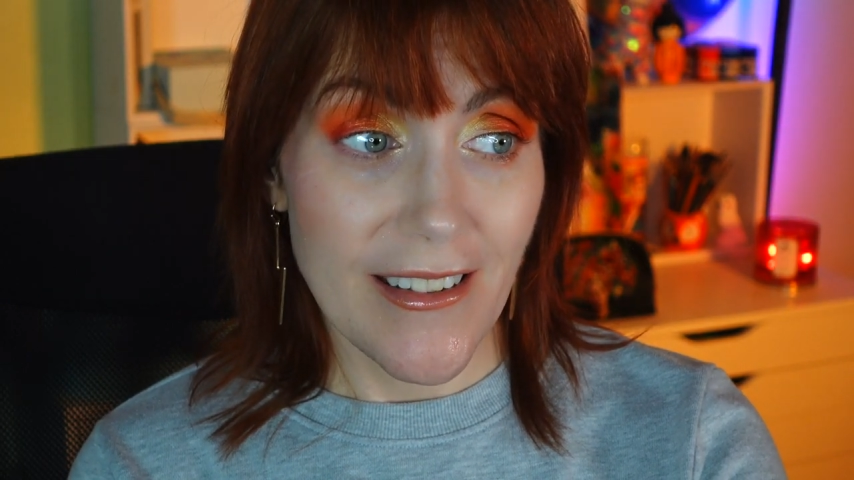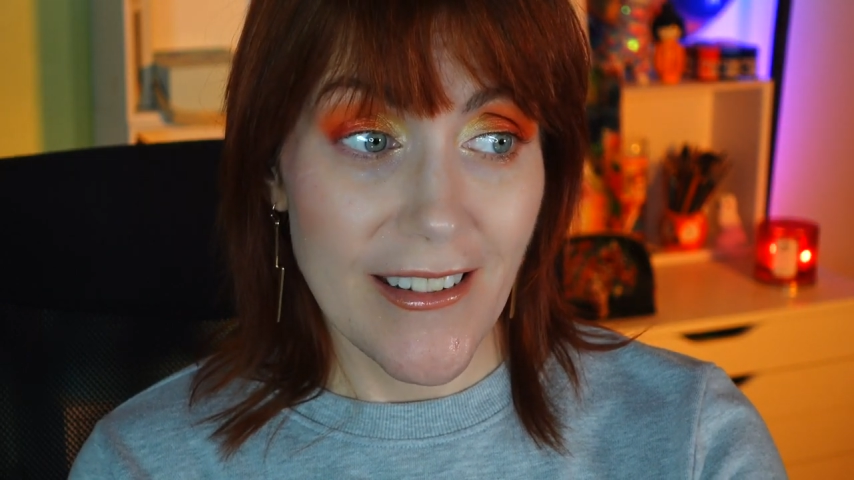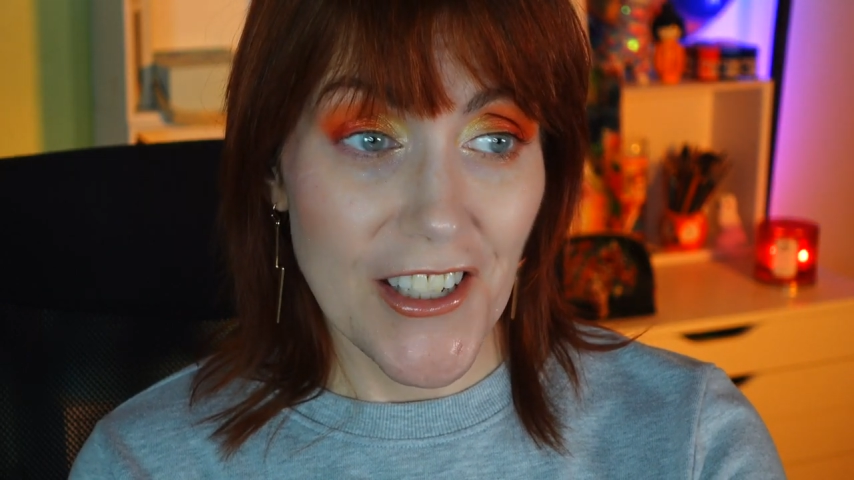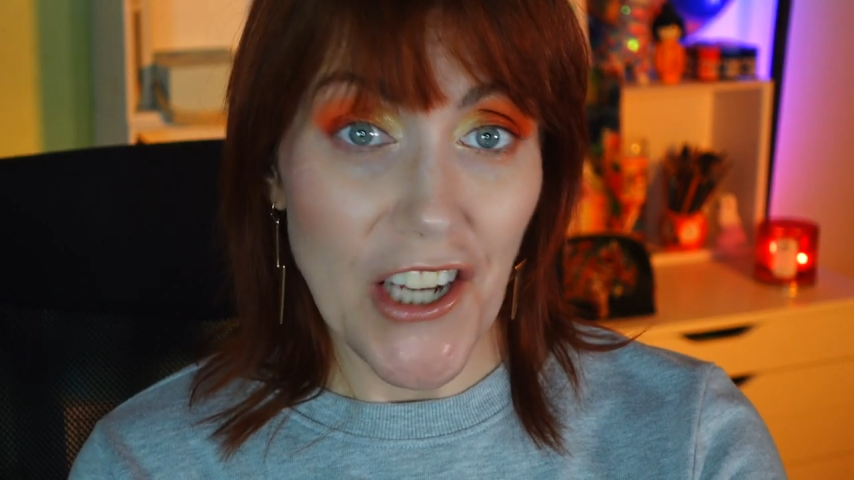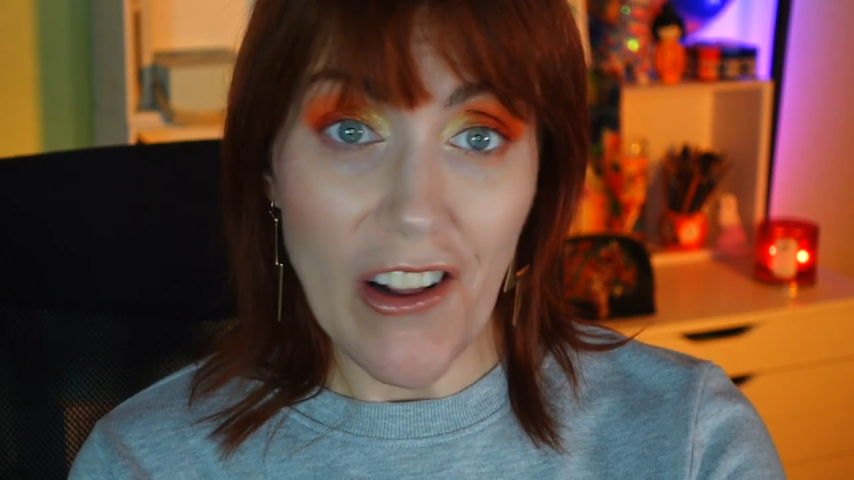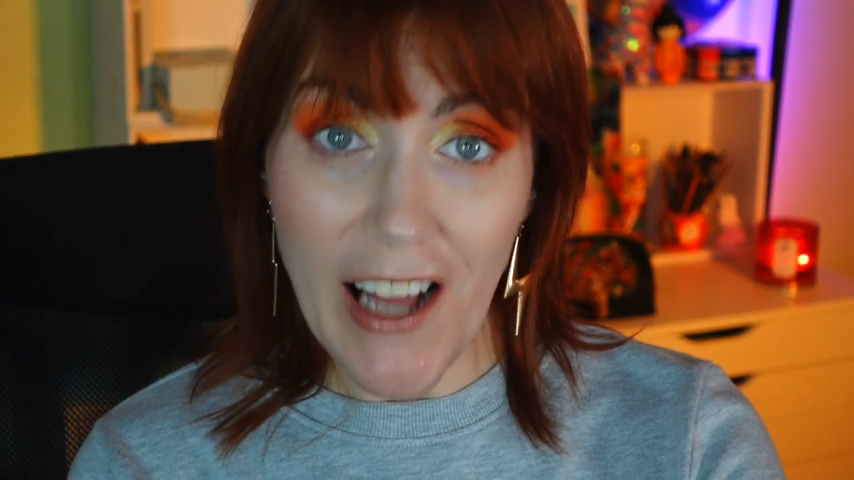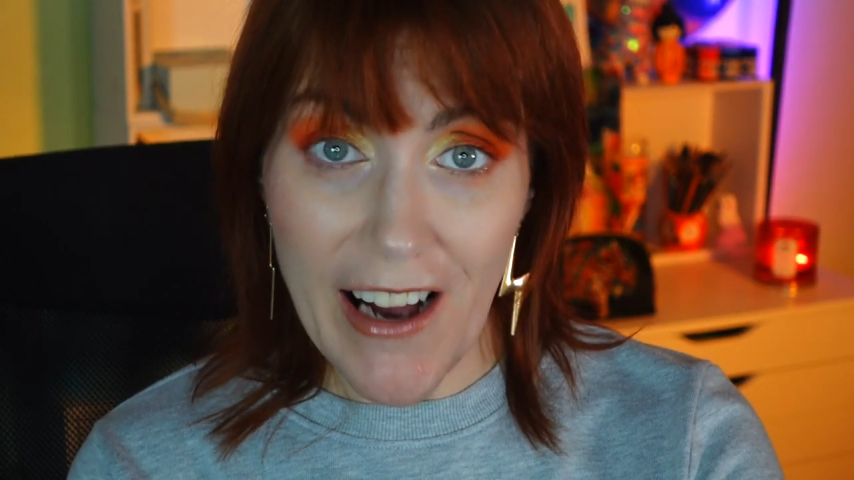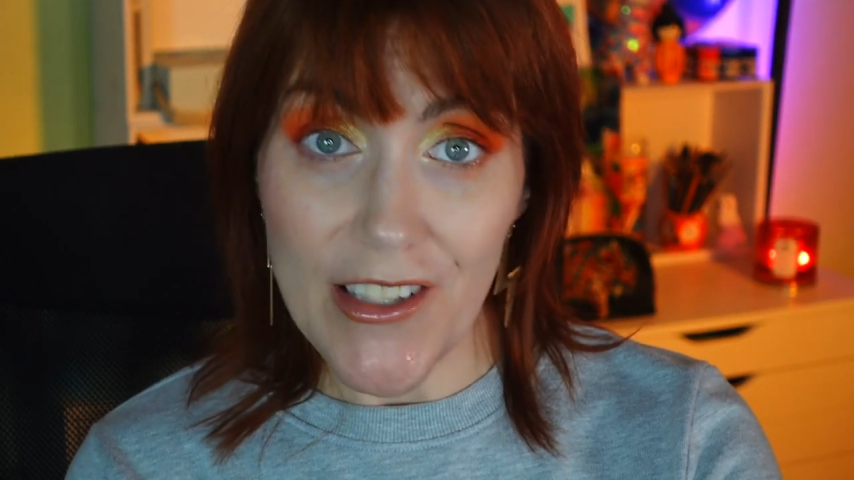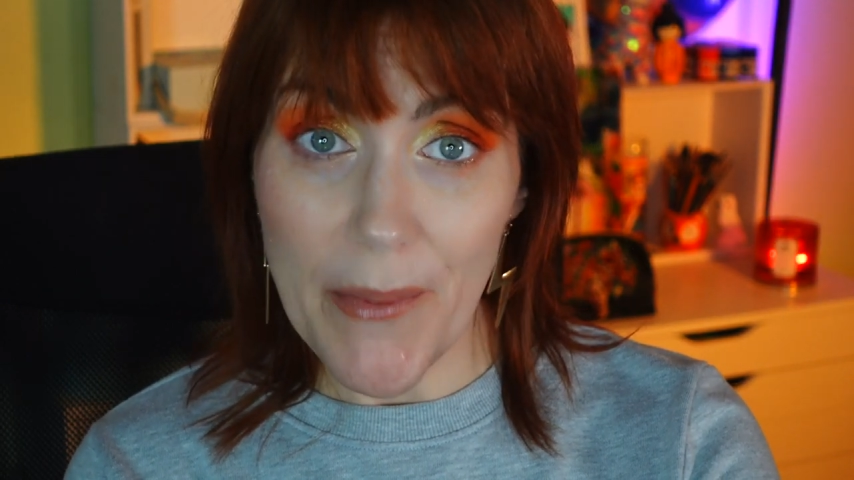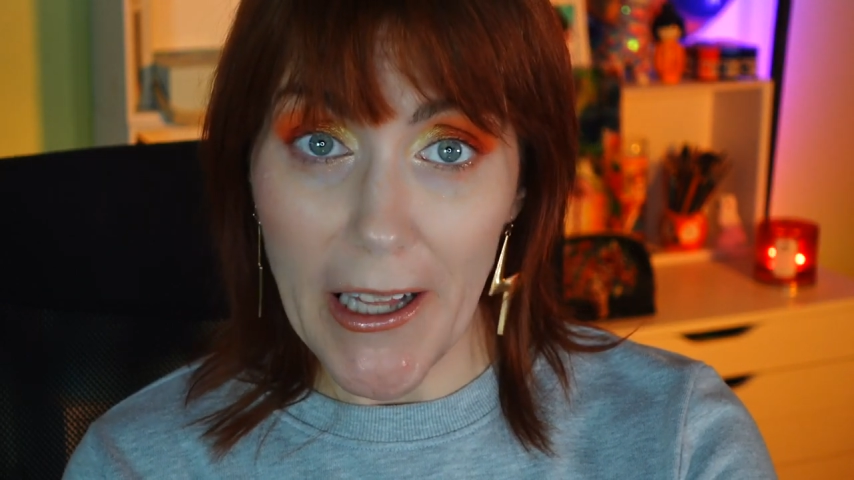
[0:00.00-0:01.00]
the
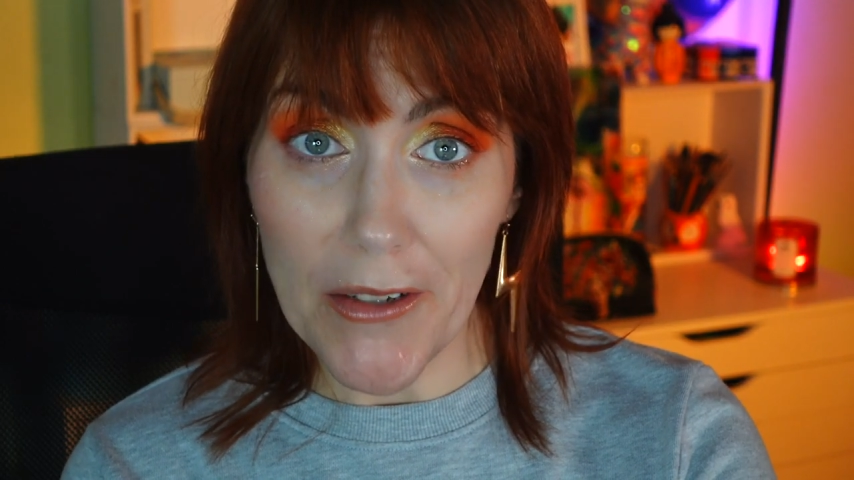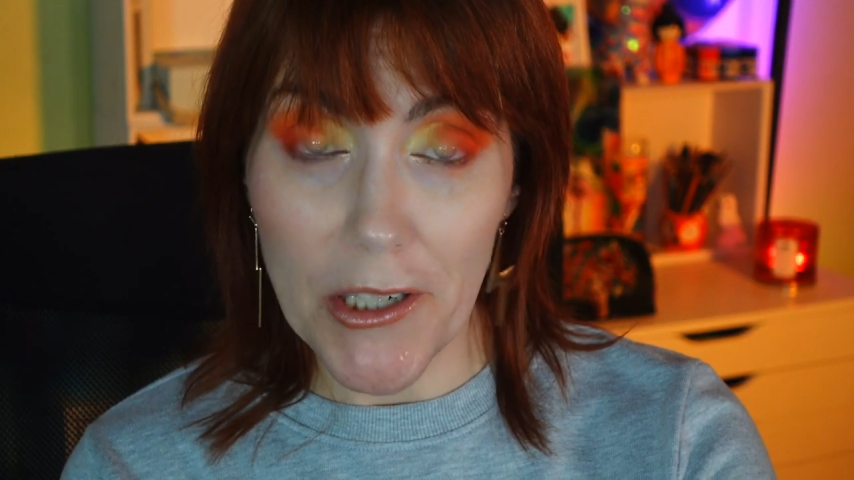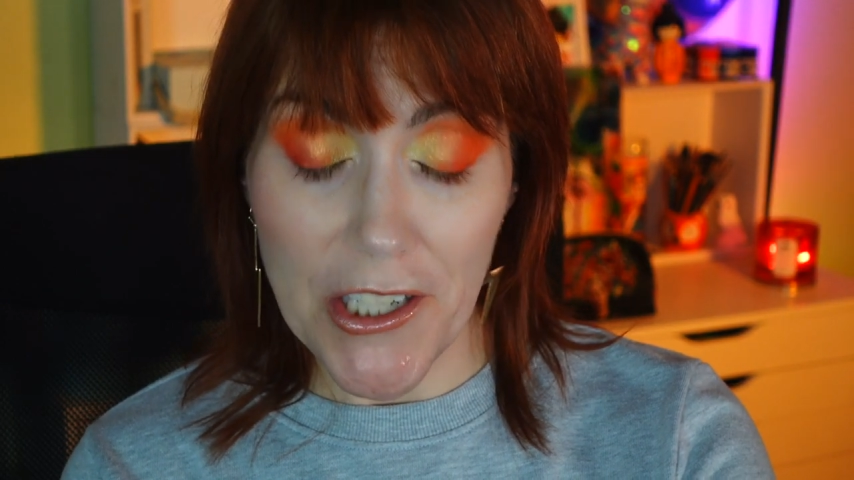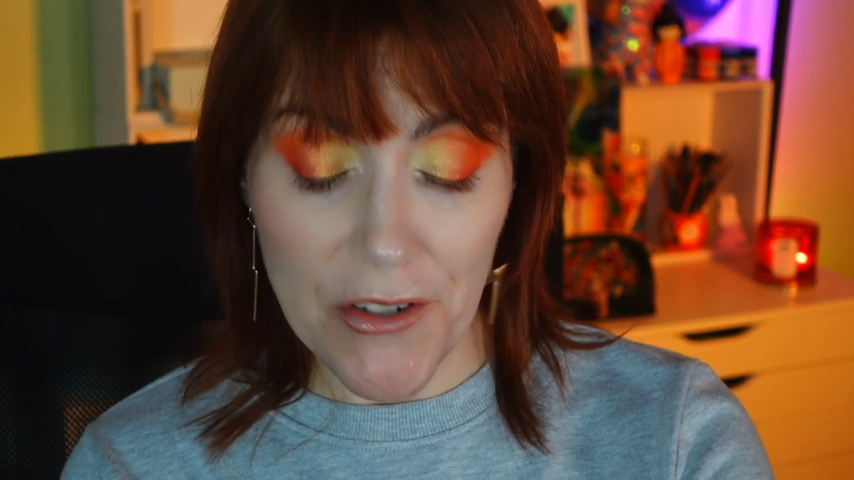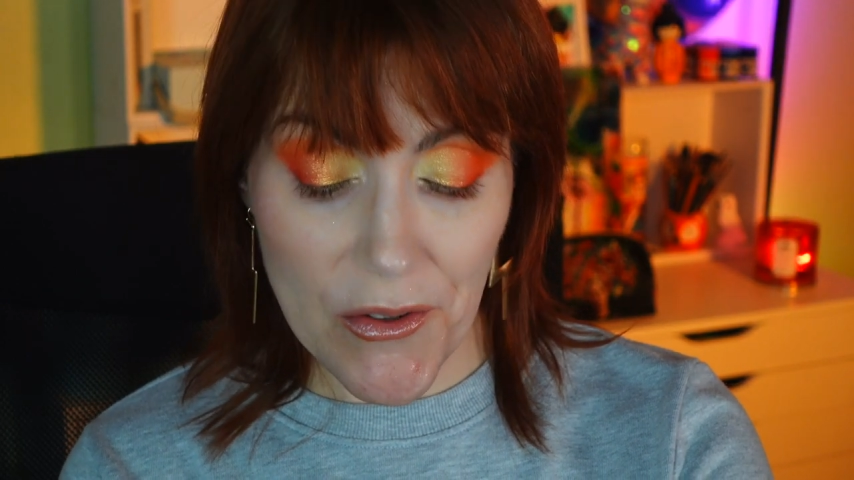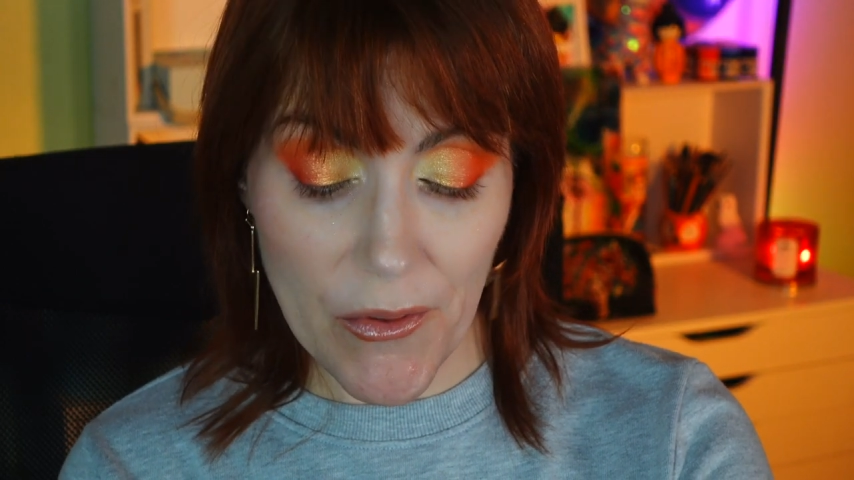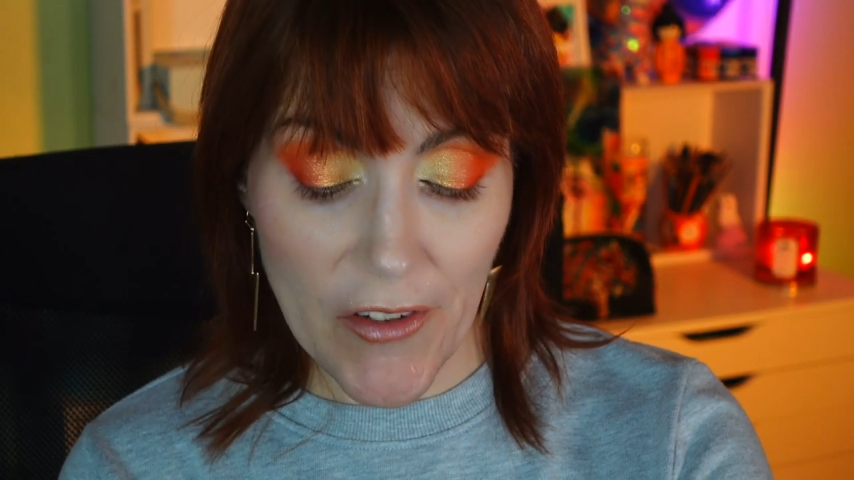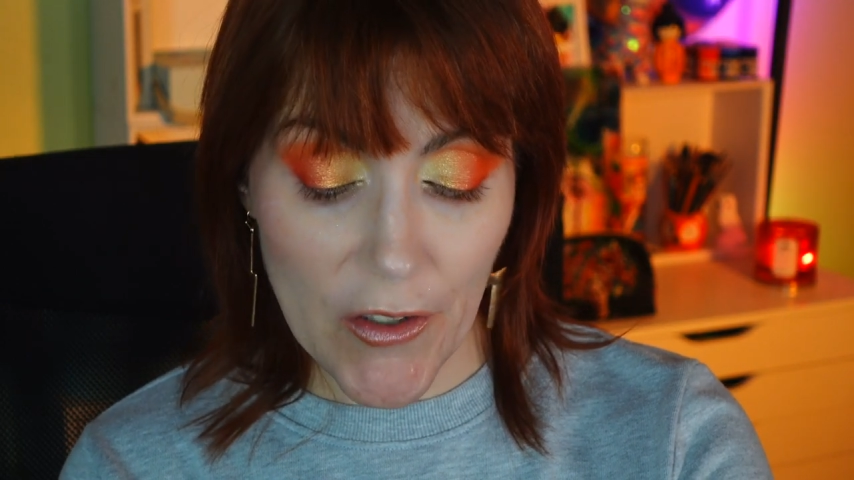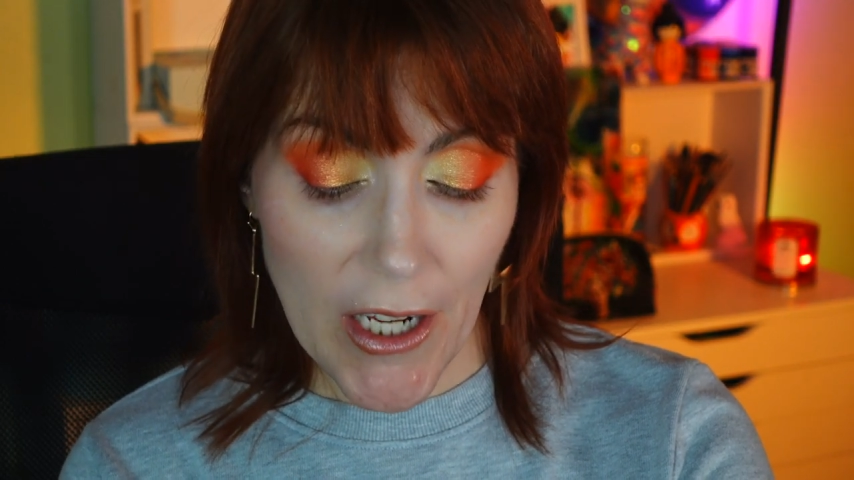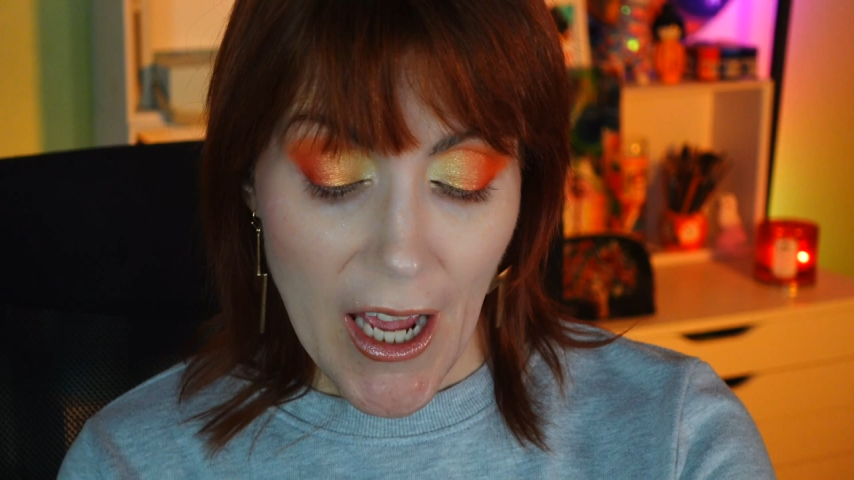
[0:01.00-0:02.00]
Dollhouse palette, which I just
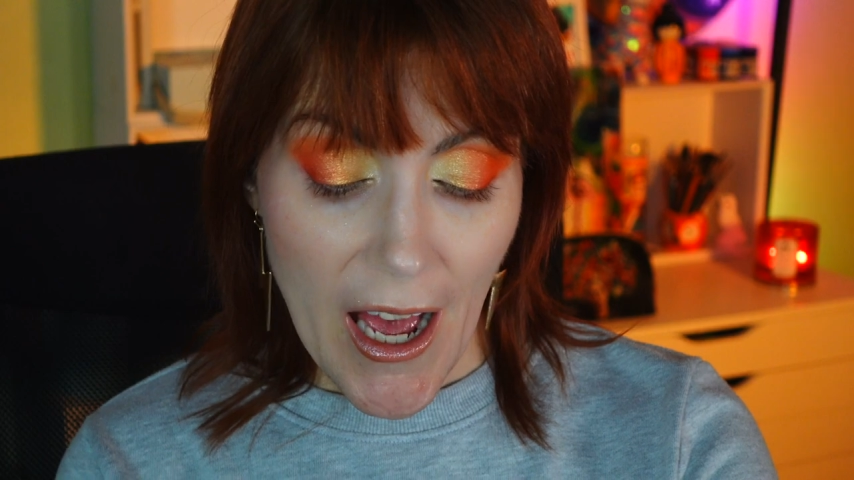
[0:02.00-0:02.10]
reviewed,